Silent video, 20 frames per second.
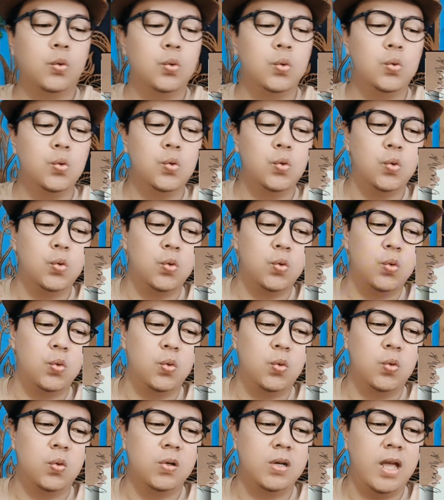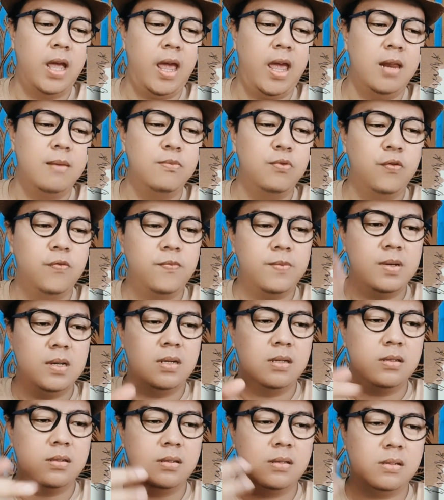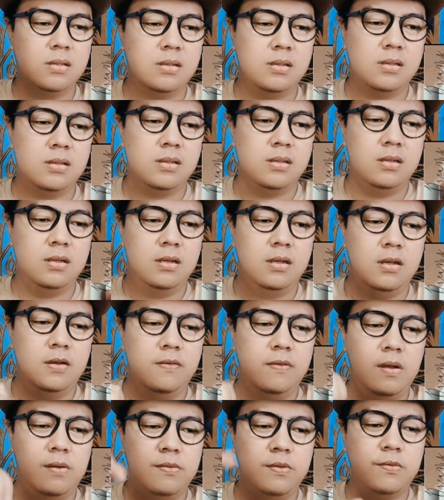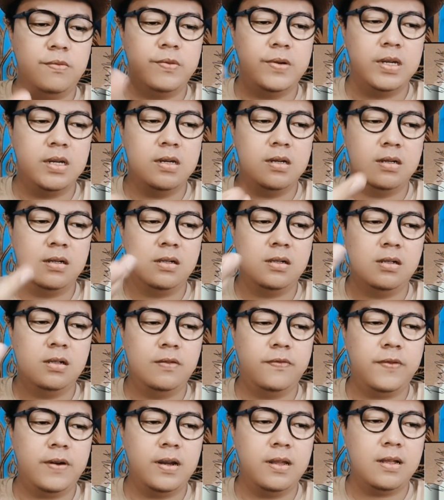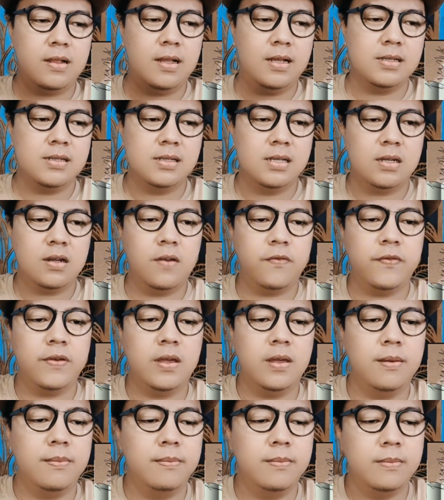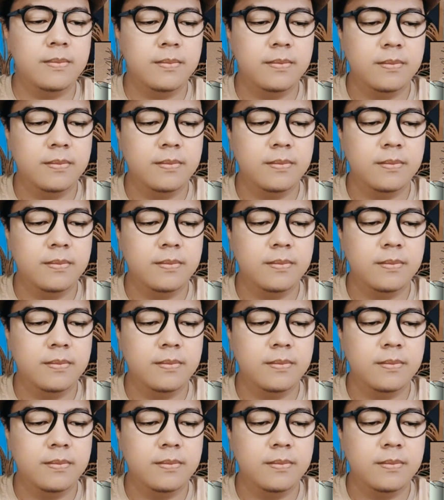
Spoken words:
Ooh, the hand movements. Very regal, very classic of him.